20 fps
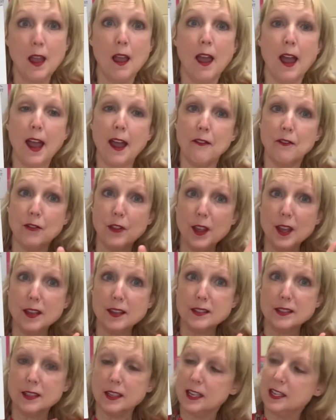And
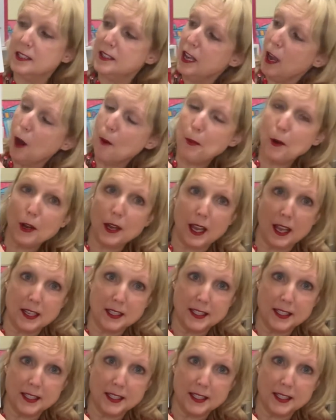this is the uppercase